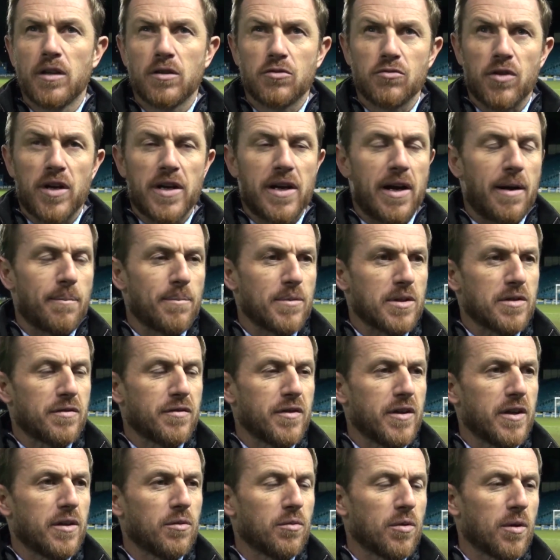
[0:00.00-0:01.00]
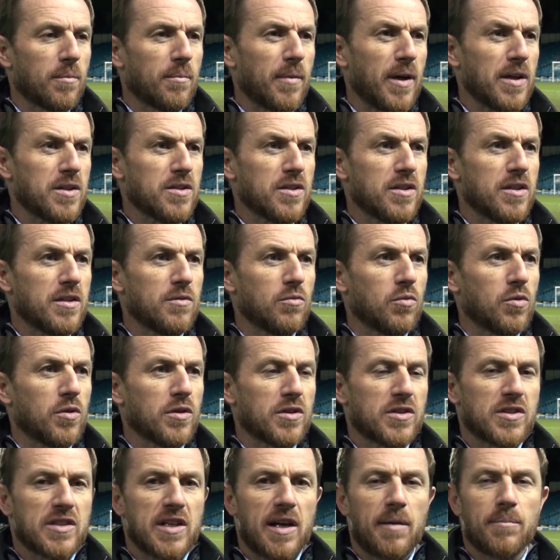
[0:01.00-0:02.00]
Great atmosphere, would imagine it would
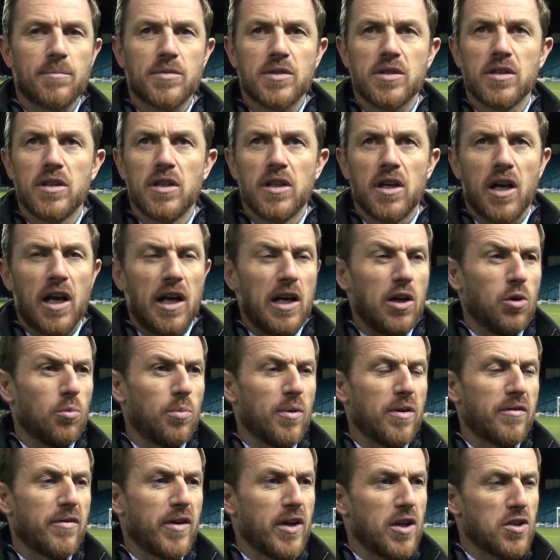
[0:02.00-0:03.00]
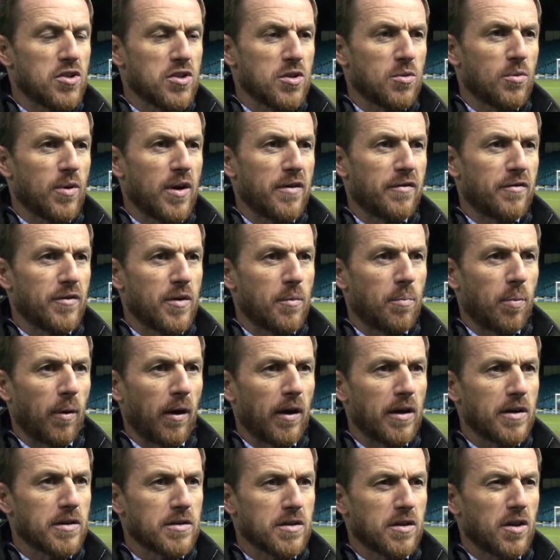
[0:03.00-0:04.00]
have sapped a little bit of energy away from the
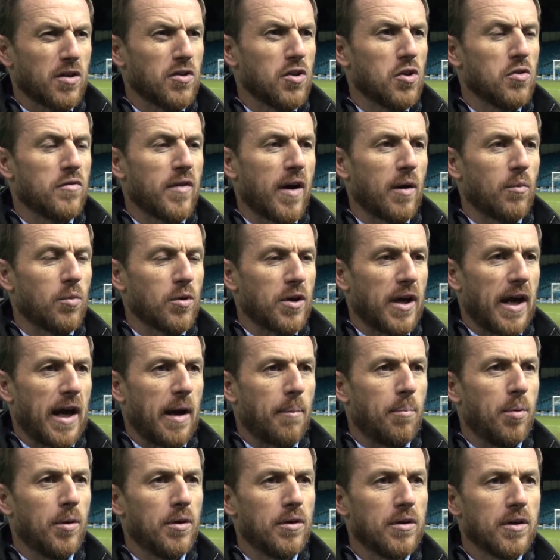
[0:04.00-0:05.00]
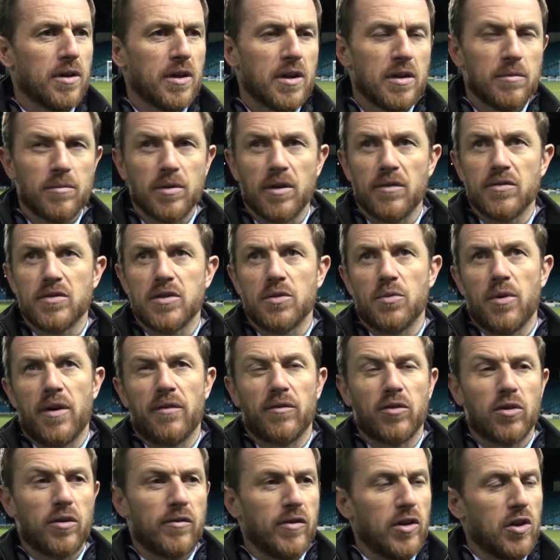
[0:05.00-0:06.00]
players, and I knew that would happen, but obviously we
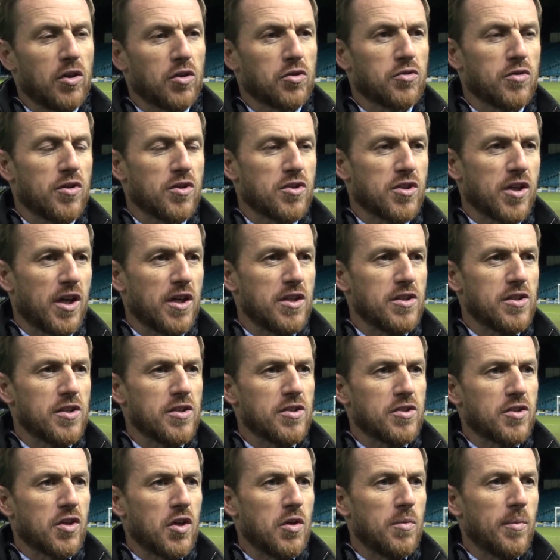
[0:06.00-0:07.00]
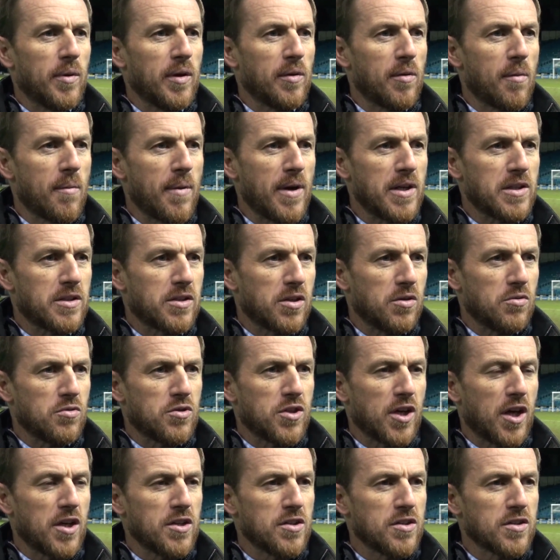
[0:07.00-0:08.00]
haven't got the luxury of changing too many. We made two
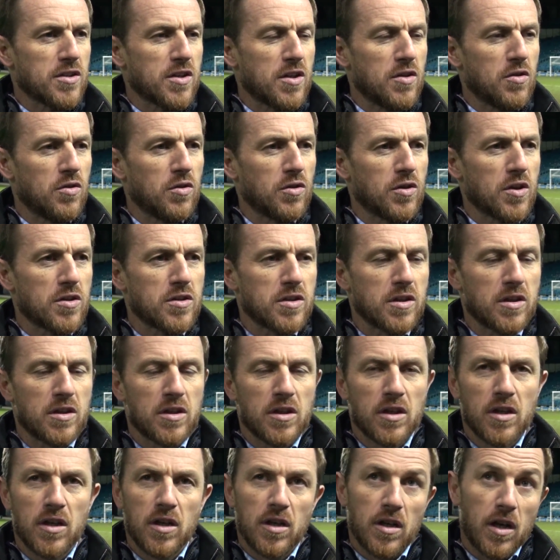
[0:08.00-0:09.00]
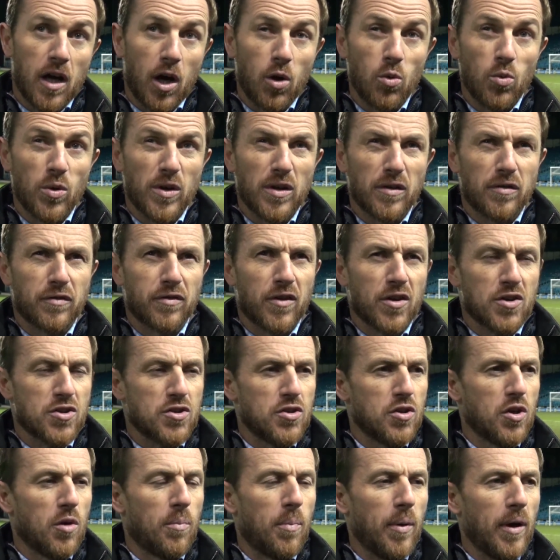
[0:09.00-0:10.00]
changes in order to hope we could
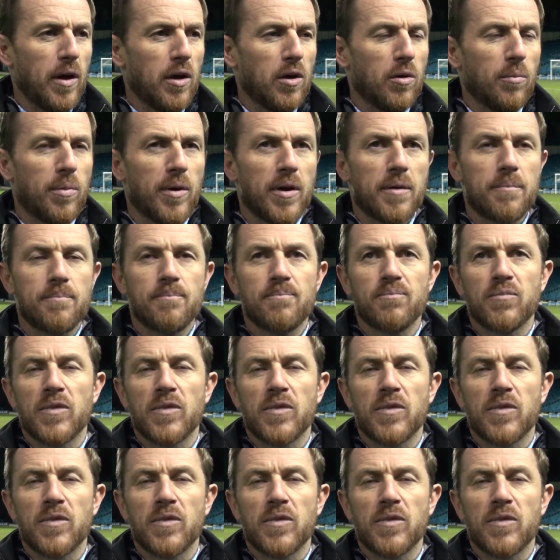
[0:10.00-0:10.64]
freshen it up a little bit.